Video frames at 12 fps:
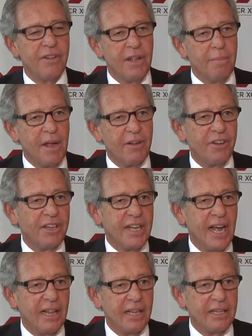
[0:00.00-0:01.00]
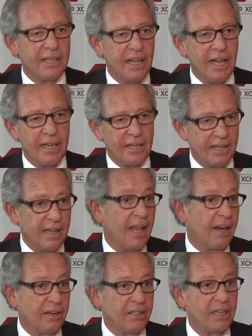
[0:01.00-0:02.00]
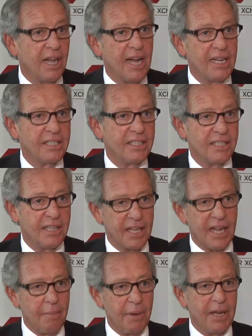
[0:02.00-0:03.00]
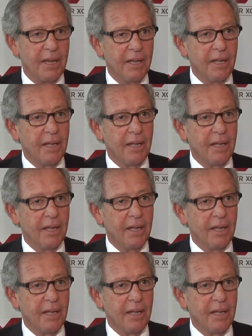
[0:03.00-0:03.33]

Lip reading: the amazing talent that underlies the company.